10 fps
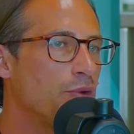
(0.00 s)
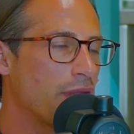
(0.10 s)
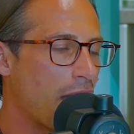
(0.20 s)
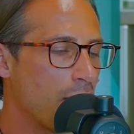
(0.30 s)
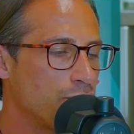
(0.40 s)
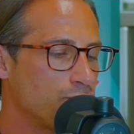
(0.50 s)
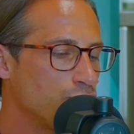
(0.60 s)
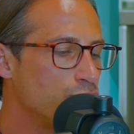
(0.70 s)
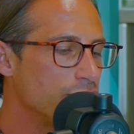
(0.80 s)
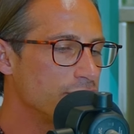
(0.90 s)
What I would
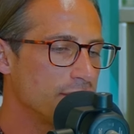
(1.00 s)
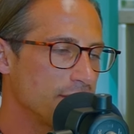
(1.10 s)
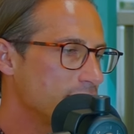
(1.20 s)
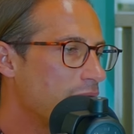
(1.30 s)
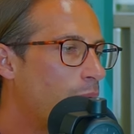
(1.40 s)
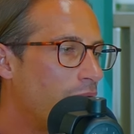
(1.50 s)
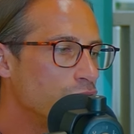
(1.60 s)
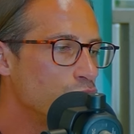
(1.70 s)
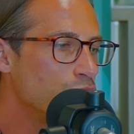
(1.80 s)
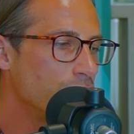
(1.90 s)
do is, and this is how I
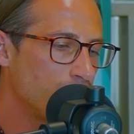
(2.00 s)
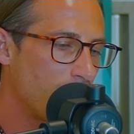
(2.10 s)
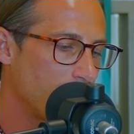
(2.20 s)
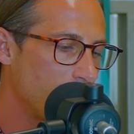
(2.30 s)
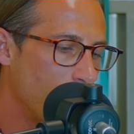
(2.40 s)
do it, right?